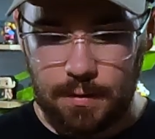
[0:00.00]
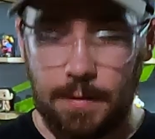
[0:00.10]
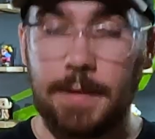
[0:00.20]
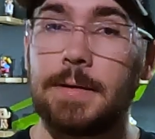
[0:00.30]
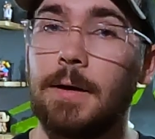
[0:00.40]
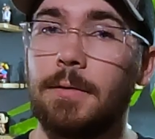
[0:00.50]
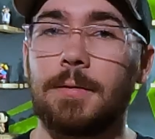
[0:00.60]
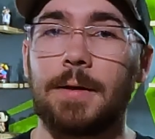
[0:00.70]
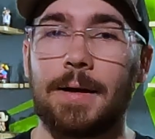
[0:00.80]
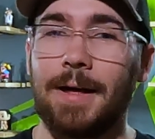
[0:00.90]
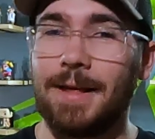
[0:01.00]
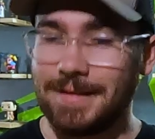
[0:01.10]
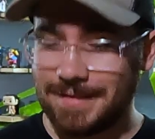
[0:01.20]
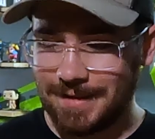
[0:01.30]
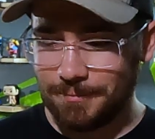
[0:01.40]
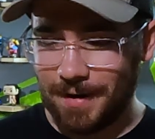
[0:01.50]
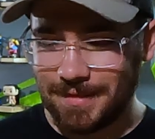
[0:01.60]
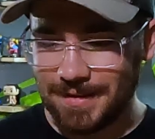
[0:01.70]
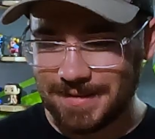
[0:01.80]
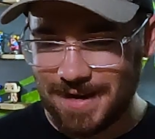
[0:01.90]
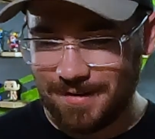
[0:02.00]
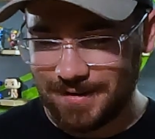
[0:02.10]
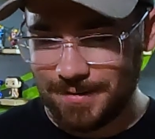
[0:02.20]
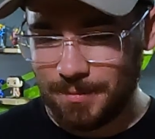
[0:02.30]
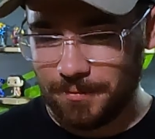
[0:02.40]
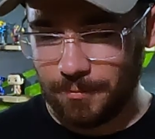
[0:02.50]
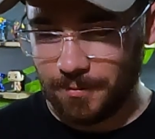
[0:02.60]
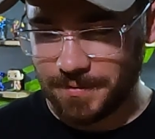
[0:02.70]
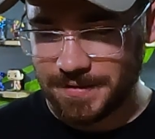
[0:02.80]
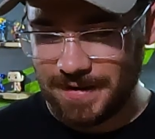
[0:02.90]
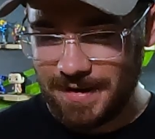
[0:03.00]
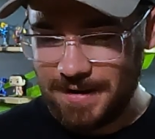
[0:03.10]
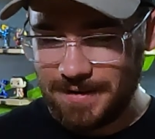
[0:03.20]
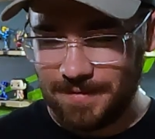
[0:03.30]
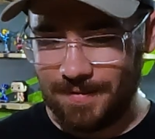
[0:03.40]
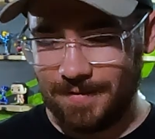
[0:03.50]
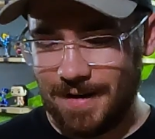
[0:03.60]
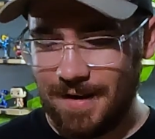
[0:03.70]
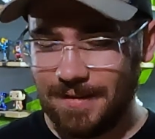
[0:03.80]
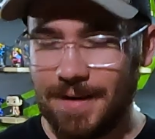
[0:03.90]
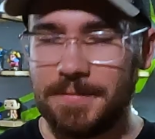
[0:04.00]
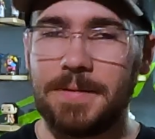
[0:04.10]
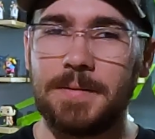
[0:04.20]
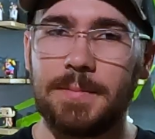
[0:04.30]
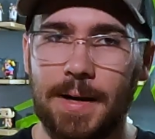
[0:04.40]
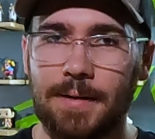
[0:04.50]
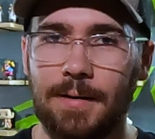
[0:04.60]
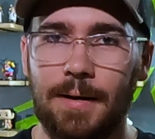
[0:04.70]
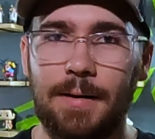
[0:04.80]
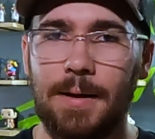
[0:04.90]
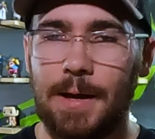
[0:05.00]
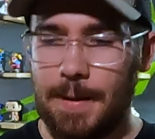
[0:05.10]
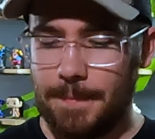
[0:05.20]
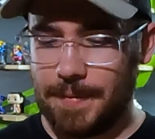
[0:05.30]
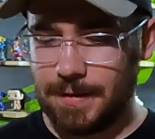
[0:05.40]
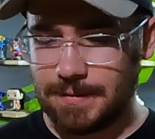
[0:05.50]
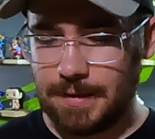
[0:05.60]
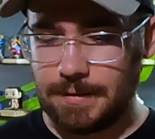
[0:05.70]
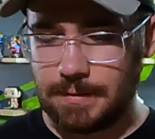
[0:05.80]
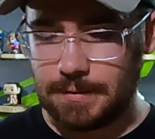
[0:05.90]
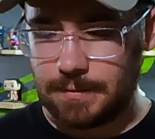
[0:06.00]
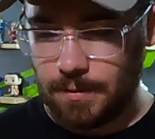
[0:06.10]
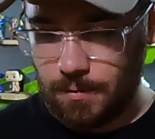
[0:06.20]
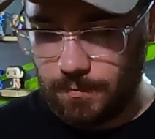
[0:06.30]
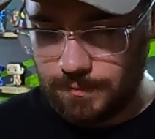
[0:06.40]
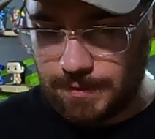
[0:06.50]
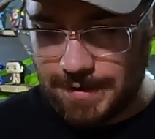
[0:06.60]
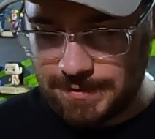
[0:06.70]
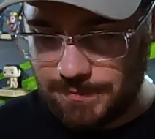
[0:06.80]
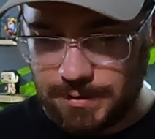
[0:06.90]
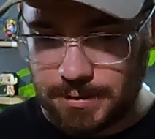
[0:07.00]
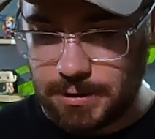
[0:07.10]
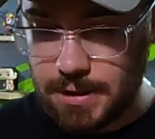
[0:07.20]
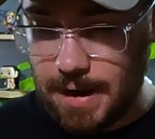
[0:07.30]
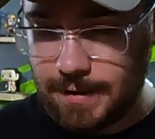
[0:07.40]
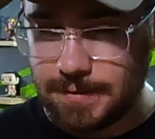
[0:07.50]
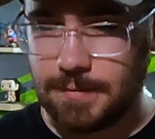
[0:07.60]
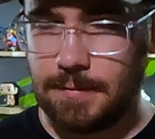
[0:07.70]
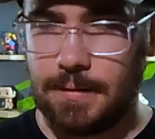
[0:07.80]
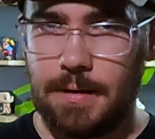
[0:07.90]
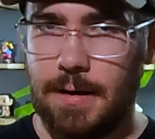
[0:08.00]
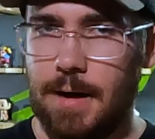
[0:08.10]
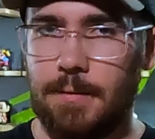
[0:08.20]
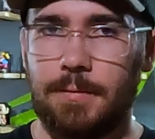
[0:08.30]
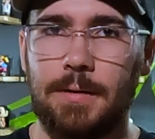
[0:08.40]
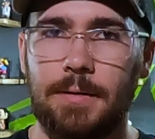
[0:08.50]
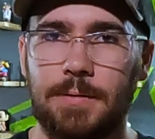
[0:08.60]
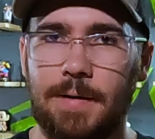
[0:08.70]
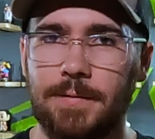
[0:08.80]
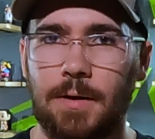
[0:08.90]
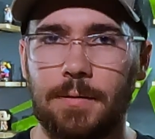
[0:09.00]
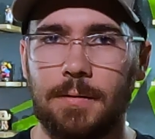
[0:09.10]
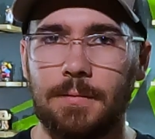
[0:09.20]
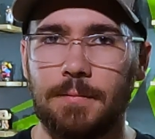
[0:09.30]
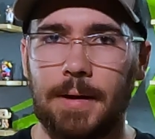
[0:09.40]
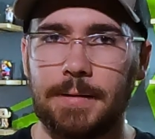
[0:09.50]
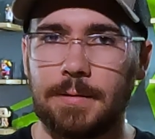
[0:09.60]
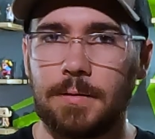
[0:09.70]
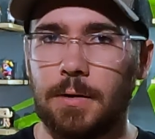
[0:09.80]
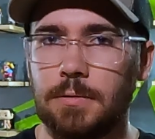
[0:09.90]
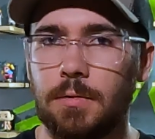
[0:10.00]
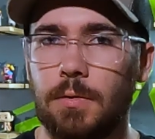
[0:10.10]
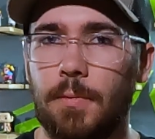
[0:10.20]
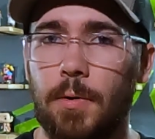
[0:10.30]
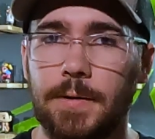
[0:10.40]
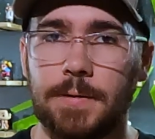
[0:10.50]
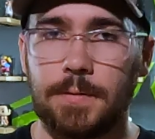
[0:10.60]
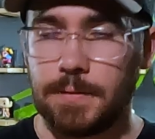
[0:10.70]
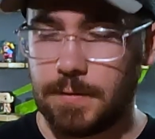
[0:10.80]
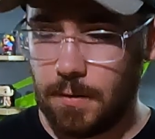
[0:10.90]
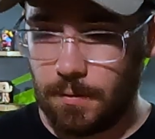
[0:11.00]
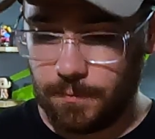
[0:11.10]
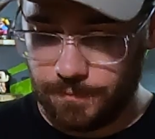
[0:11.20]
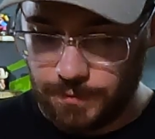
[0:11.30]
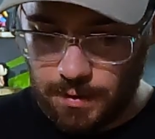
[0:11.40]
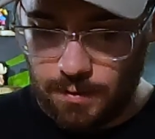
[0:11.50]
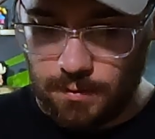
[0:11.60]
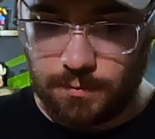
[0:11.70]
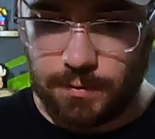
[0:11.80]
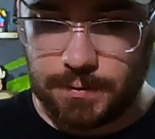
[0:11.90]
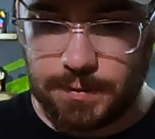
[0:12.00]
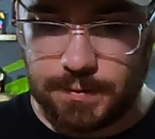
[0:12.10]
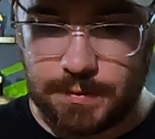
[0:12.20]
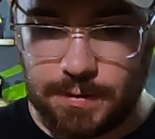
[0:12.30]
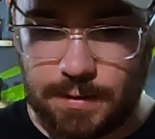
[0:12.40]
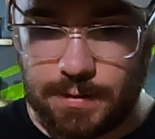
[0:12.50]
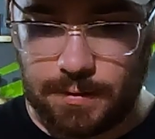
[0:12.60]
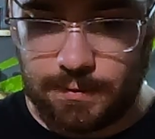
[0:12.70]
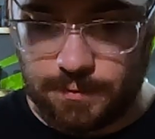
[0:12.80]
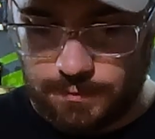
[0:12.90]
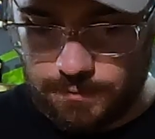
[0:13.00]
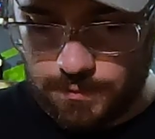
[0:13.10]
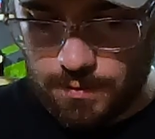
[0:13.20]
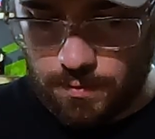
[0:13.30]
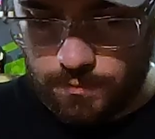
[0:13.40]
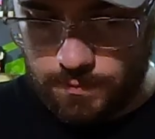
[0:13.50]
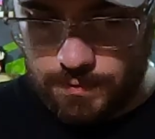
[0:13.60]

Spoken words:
That's the other thing. I did write this down in my rules. You are not allowed to use Mega Knight because last time I checked, I don't think Travis Hunter liked to touch little boys. So let's just, you know,